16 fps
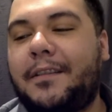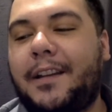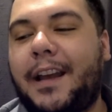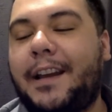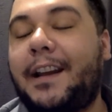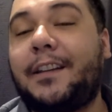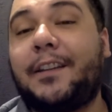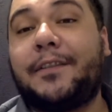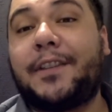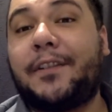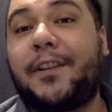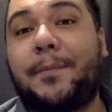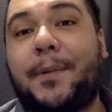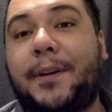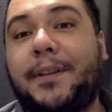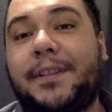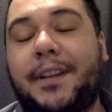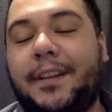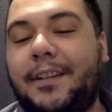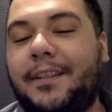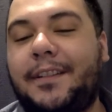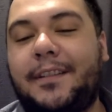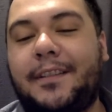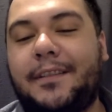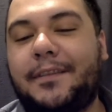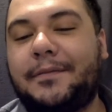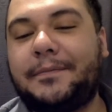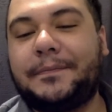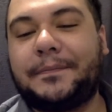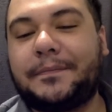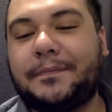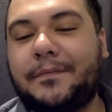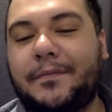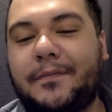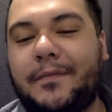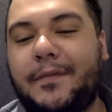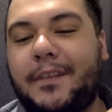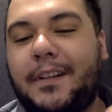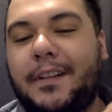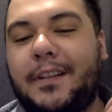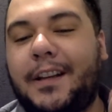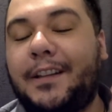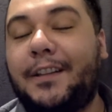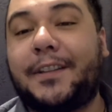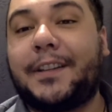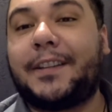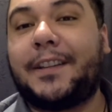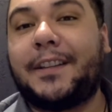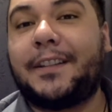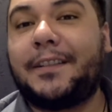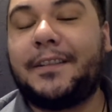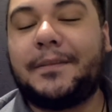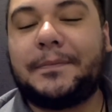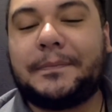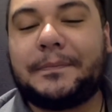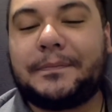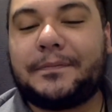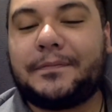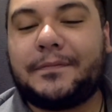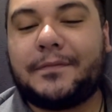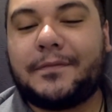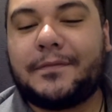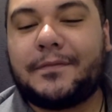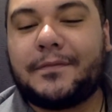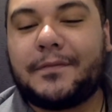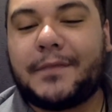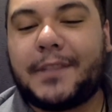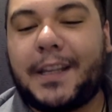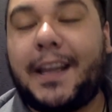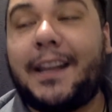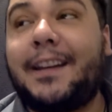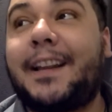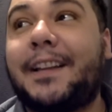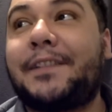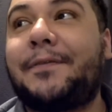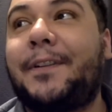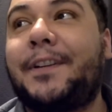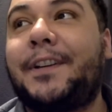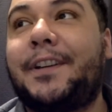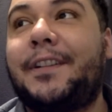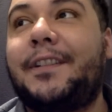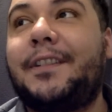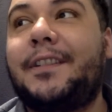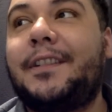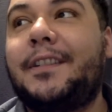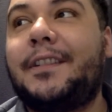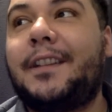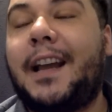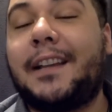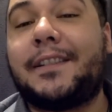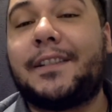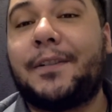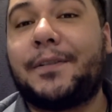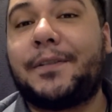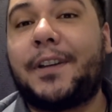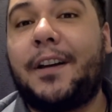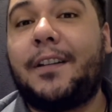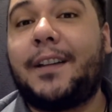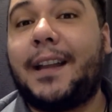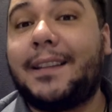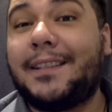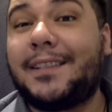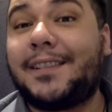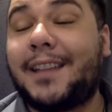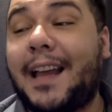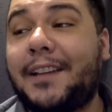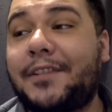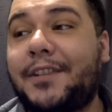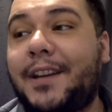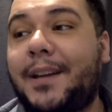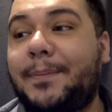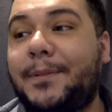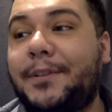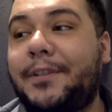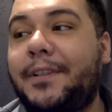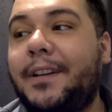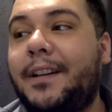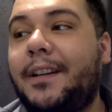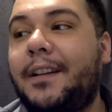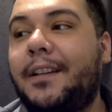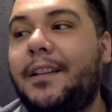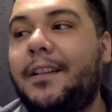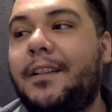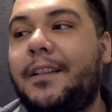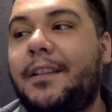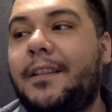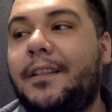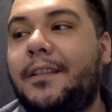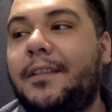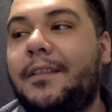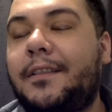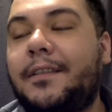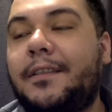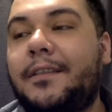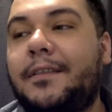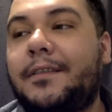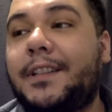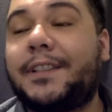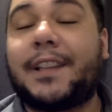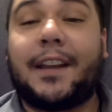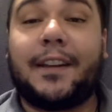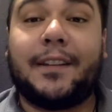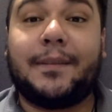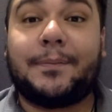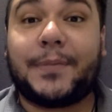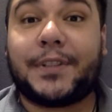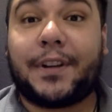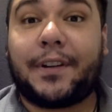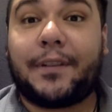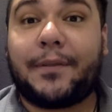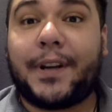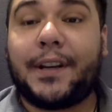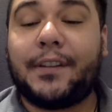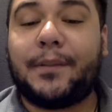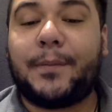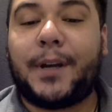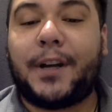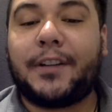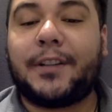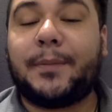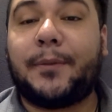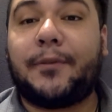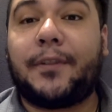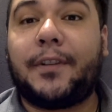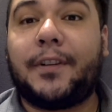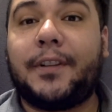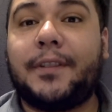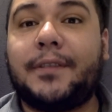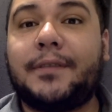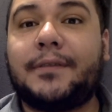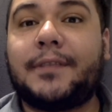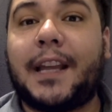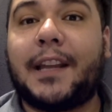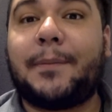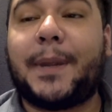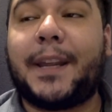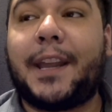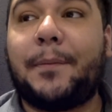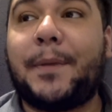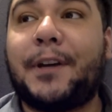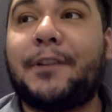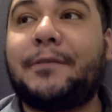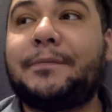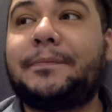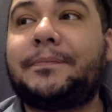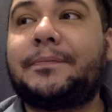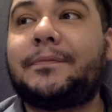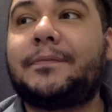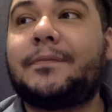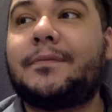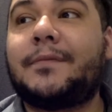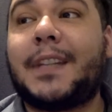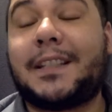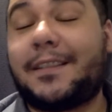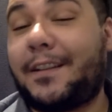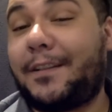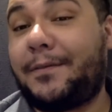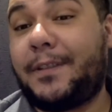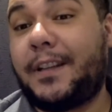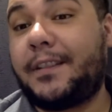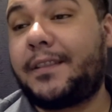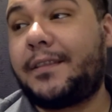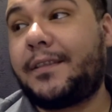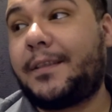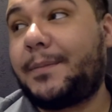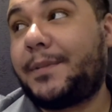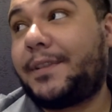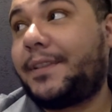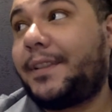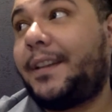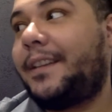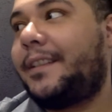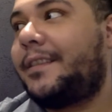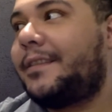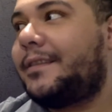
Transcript: And I love the repartee. I love that thing. And it gets funnier as it goes on. And this last chapter, because I started reading the manga before the anime came out. That's not a flex. I'm just saying